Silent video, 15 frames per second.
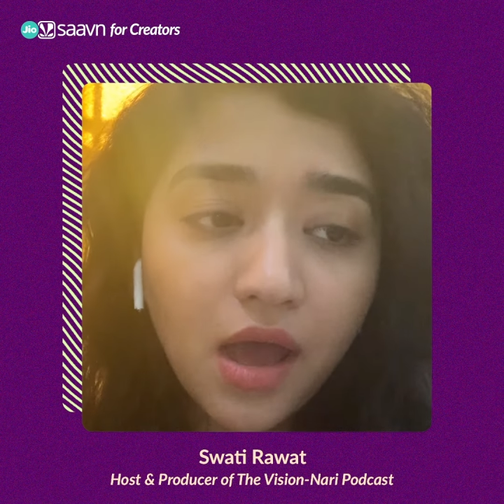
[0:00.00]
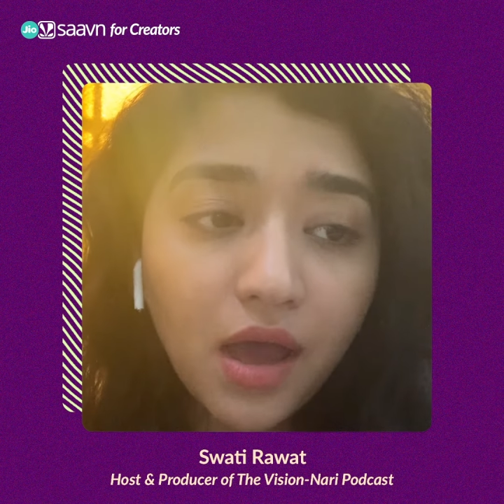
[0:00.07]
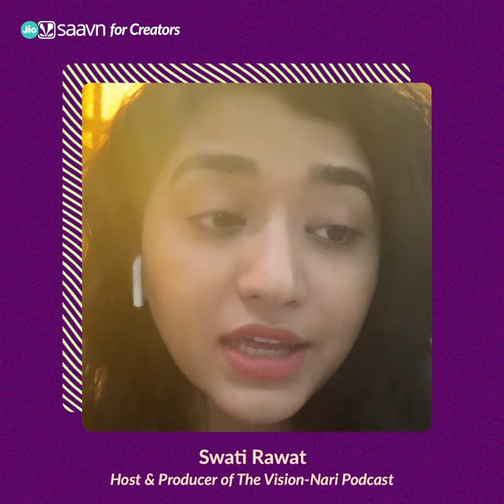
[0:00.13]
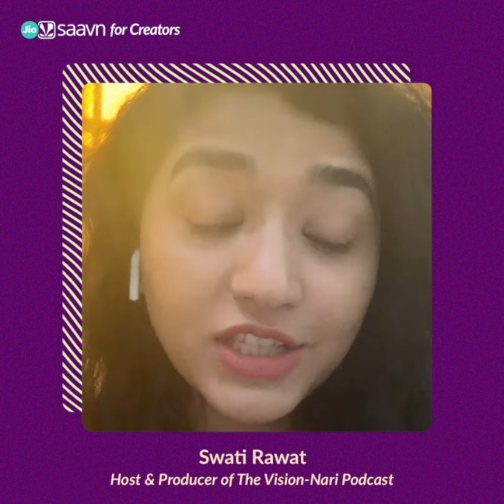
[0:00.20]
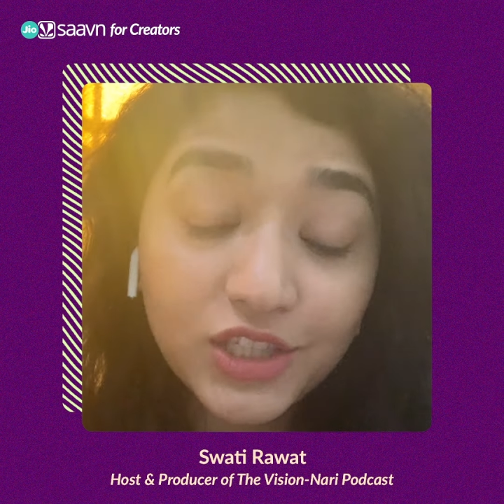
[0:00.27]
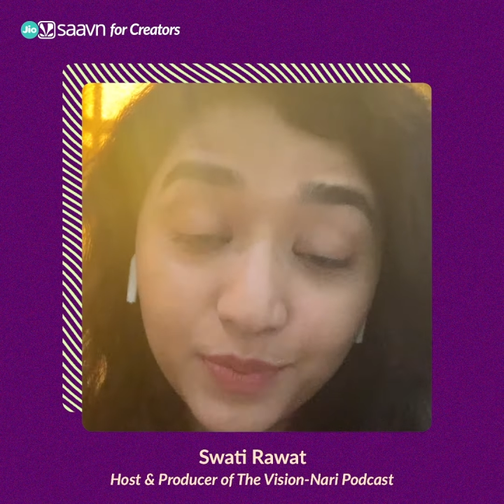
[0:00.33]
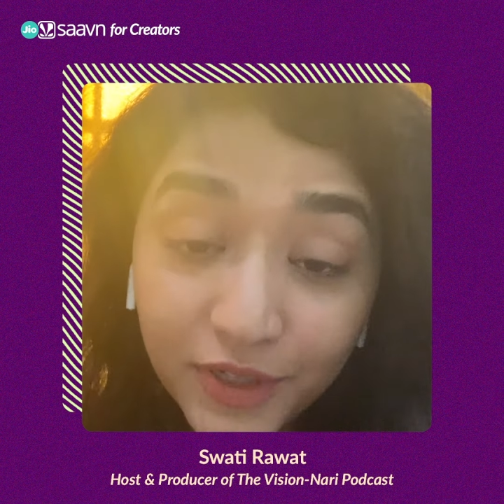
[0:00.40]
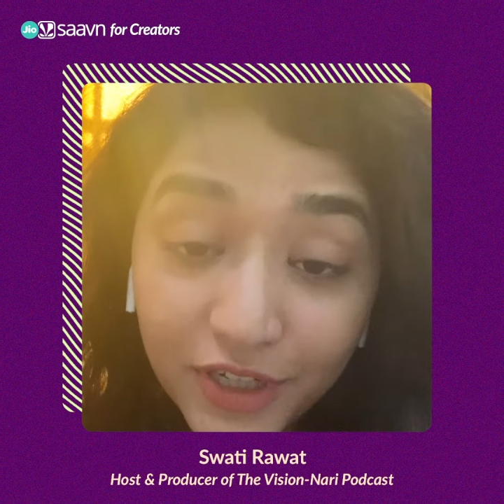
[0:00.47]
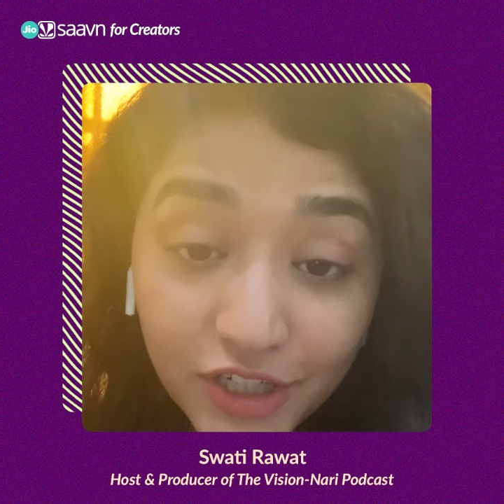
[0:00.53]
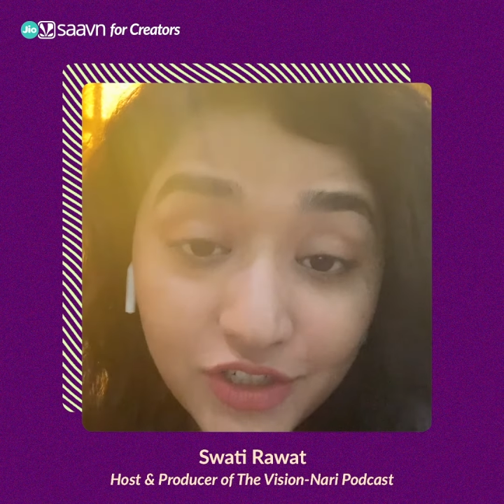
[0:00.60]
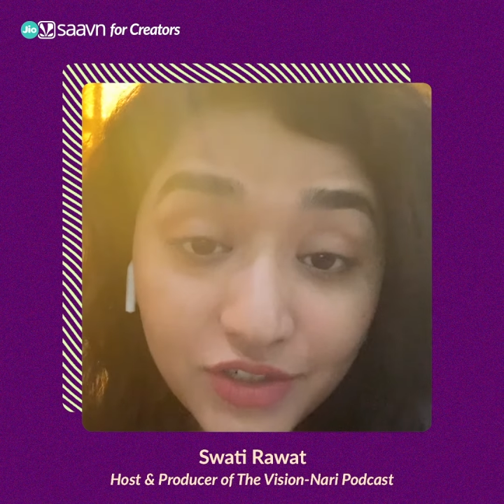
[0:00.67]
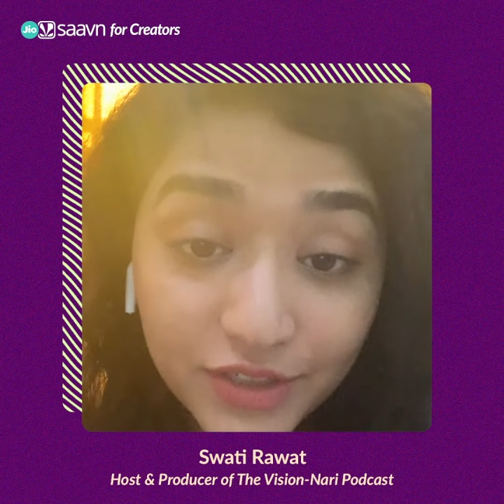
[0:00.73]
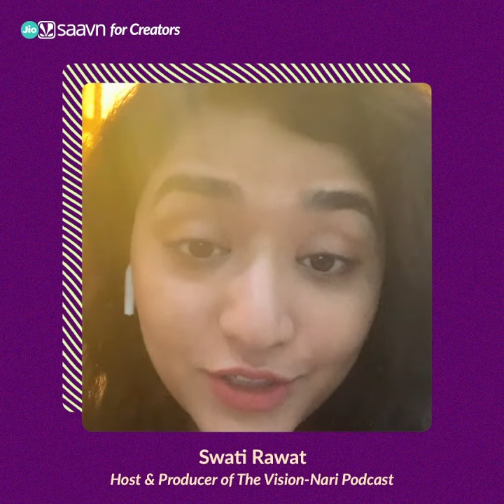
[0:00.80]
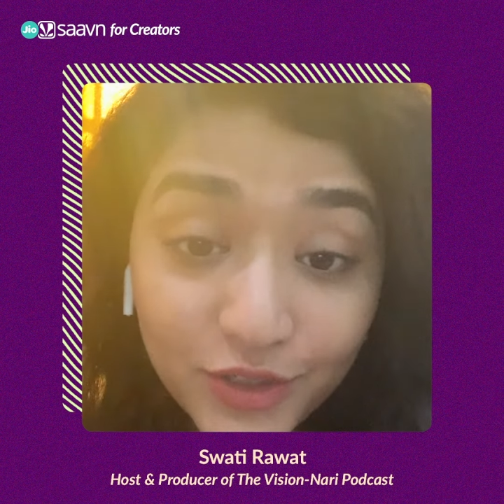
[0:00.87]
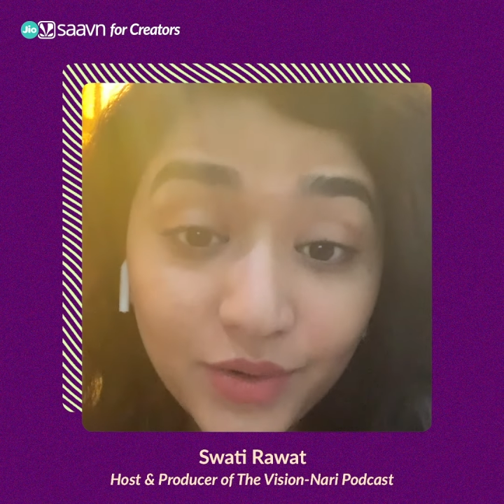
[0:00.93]

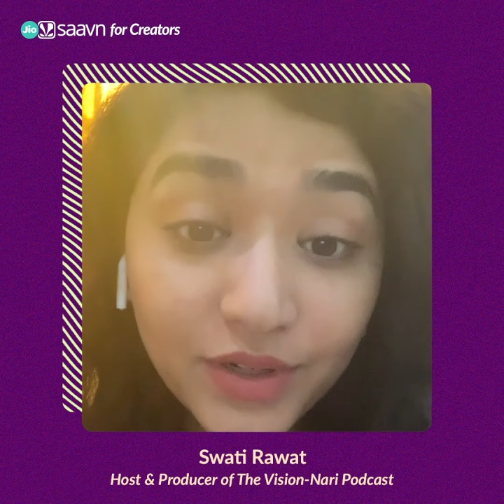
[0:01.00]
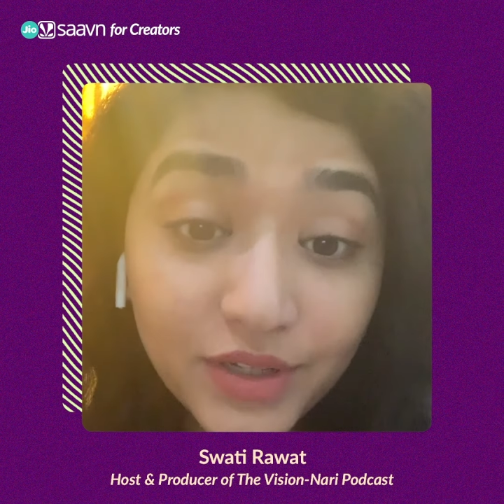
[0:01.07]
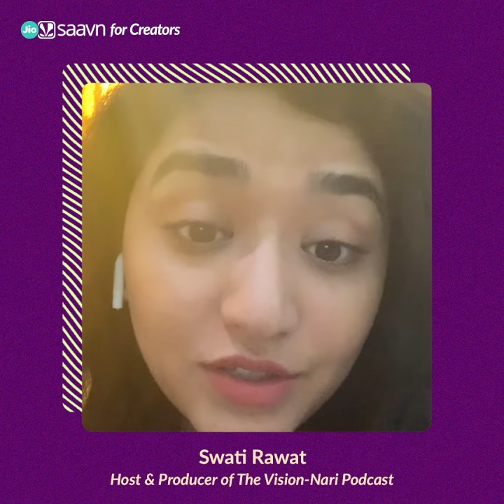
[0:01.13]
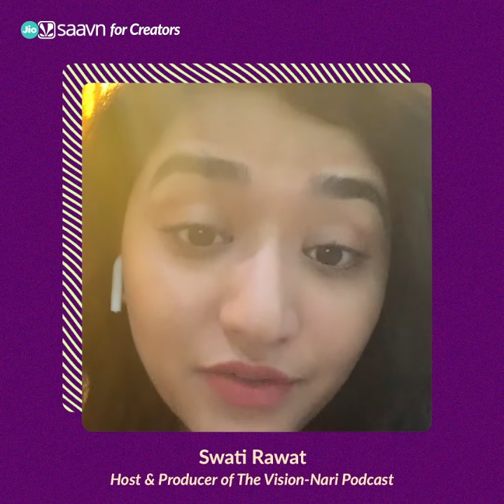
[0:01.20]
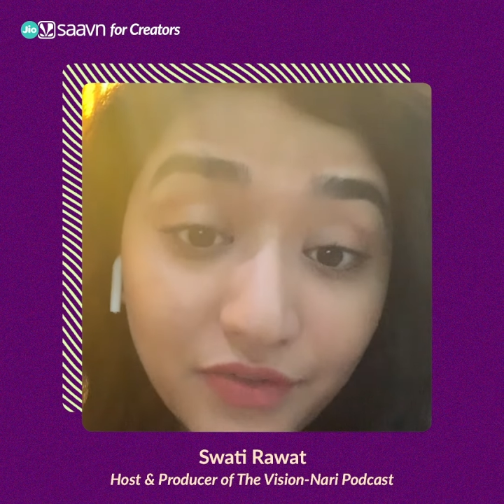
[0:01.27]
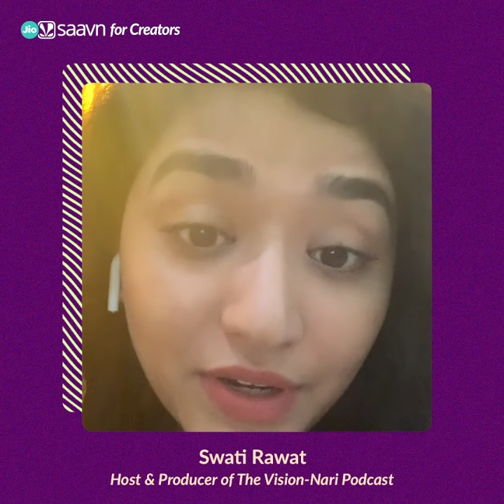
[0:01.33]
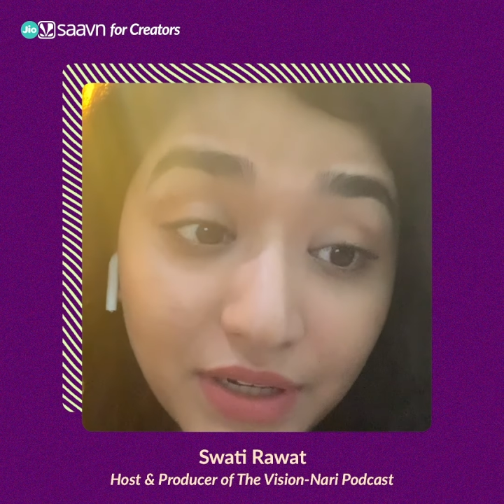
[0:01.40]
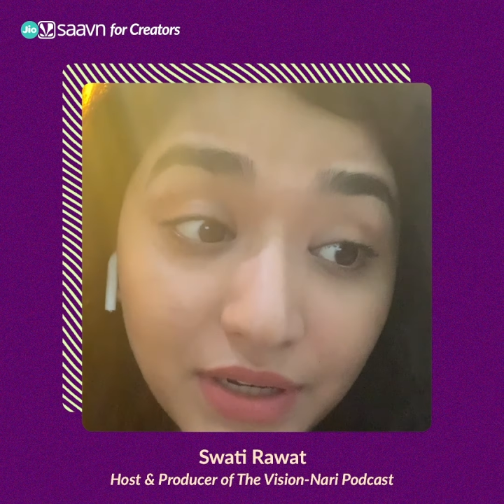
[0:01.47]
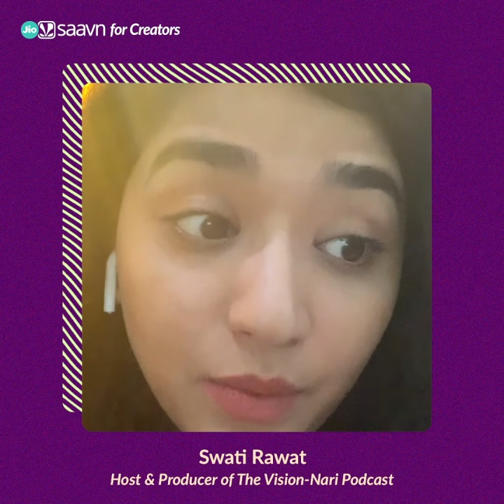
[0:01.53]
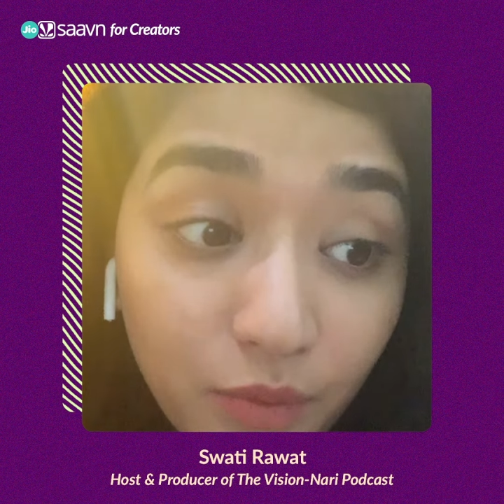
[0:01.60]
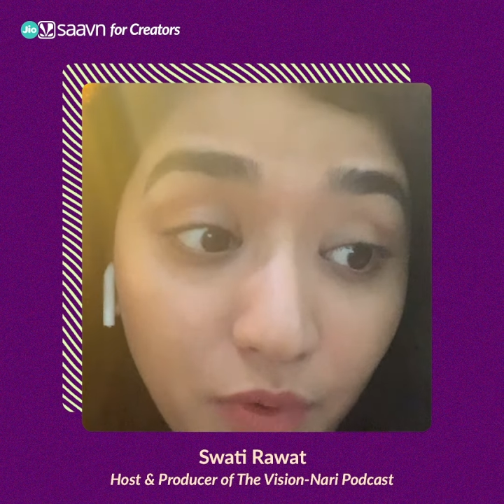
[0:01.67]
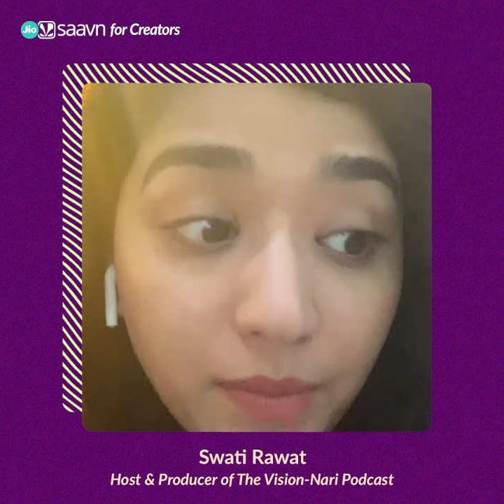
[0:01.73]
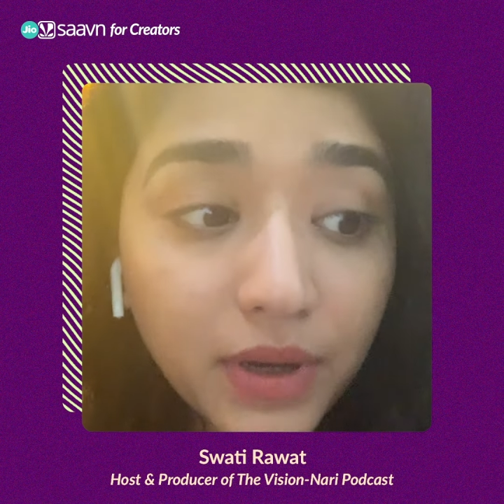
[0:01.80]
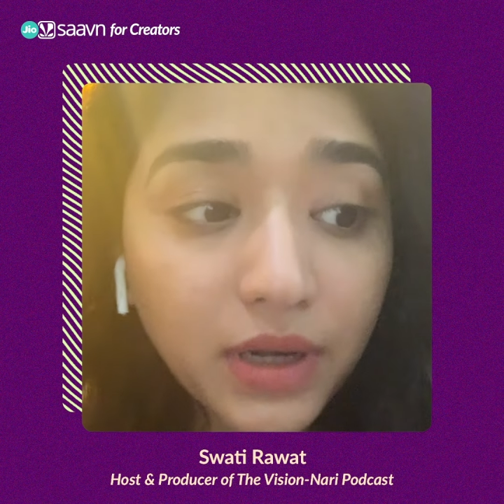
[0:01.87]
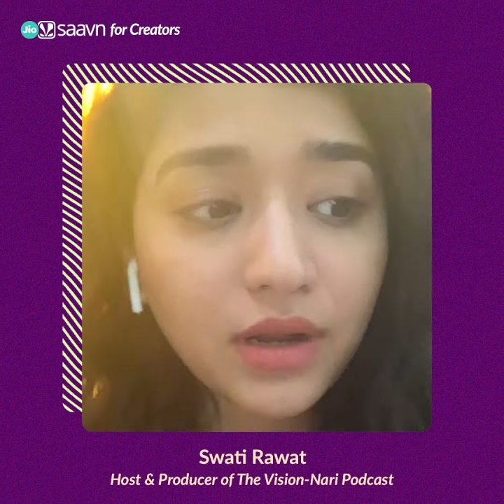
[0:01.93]
inspirational stories of Indian women.